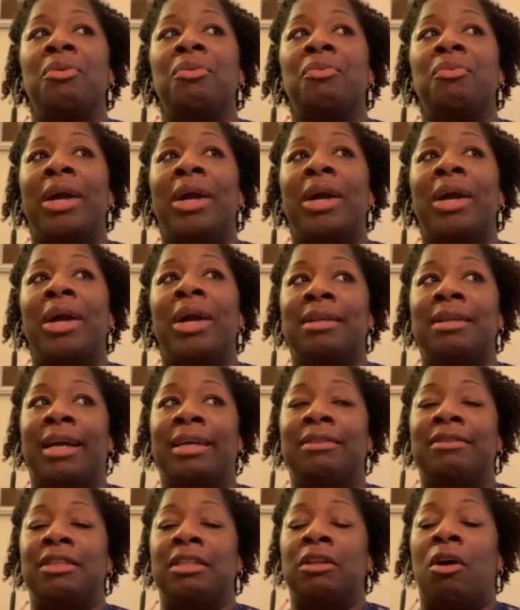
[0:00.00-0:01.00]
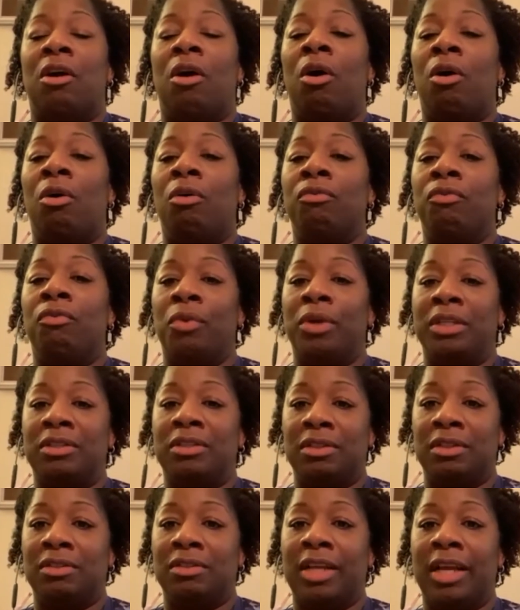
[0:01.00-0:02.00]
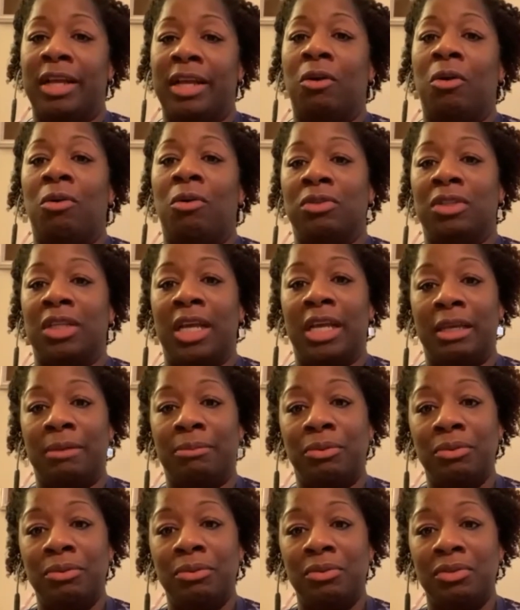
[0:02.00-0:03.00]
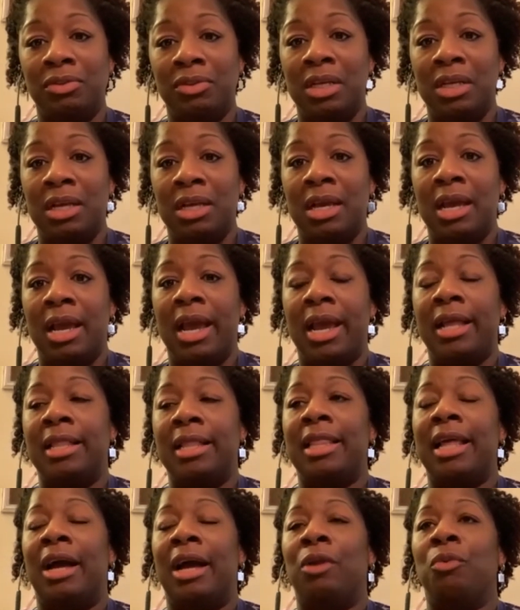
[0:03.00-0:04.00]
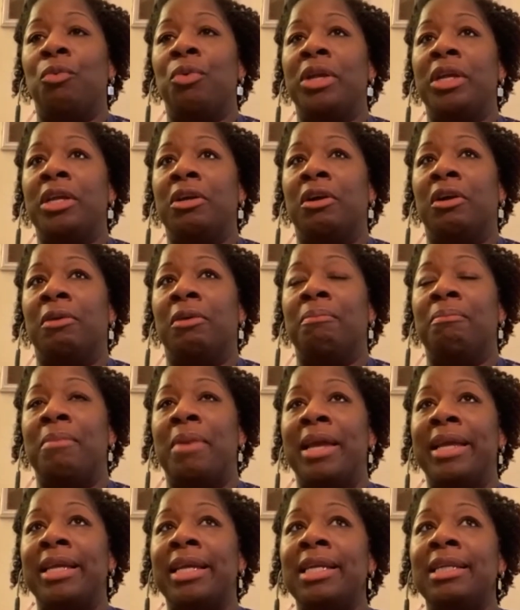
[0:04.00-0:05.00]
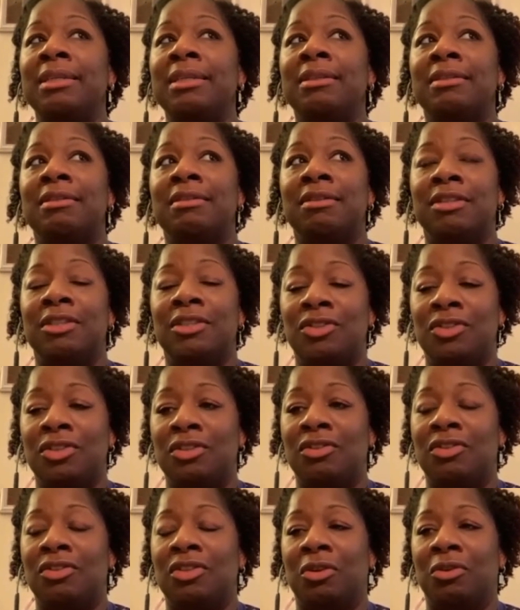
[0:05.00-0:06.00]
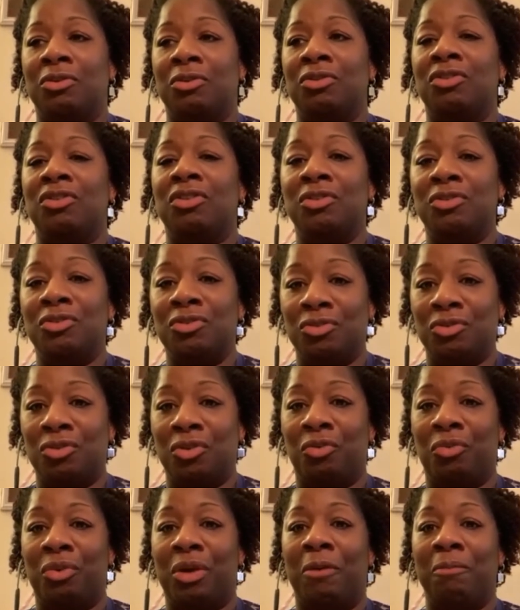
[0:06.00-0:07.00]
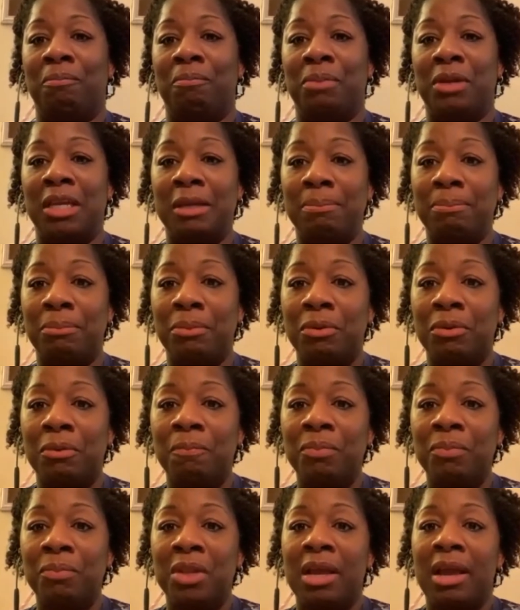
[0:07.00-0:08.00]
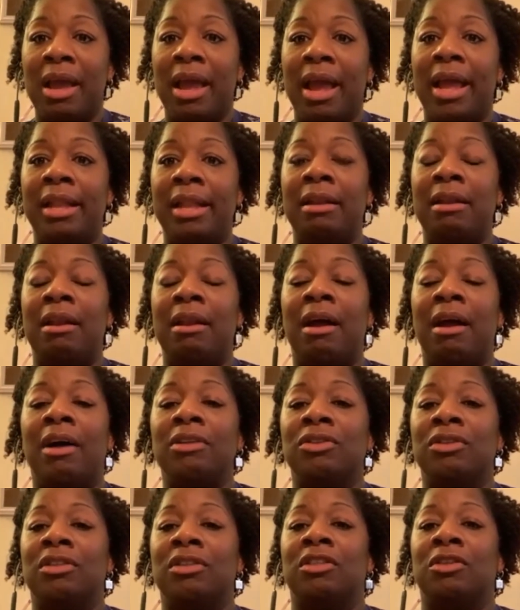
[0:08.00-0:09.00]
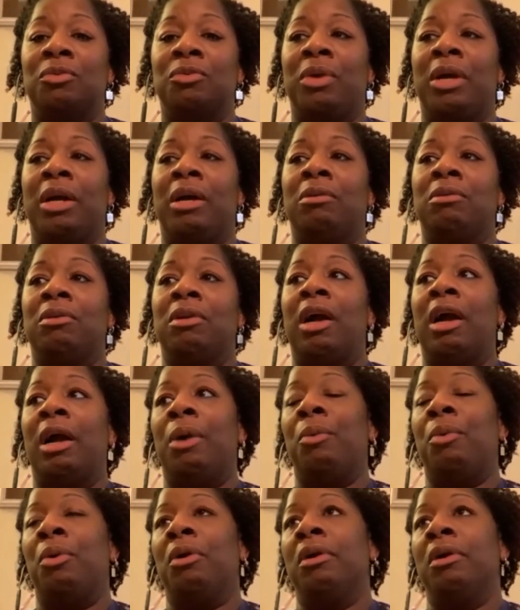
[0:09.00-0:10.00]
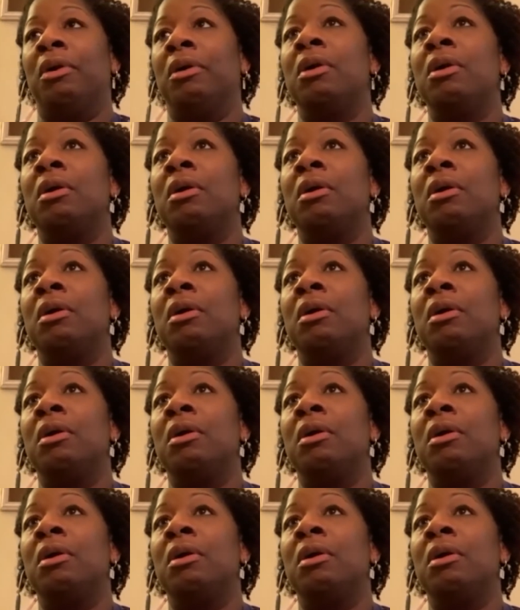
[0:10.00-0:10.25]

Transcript: recognizing all voices at all tables and that we are making decisions that are centered around people and not just around our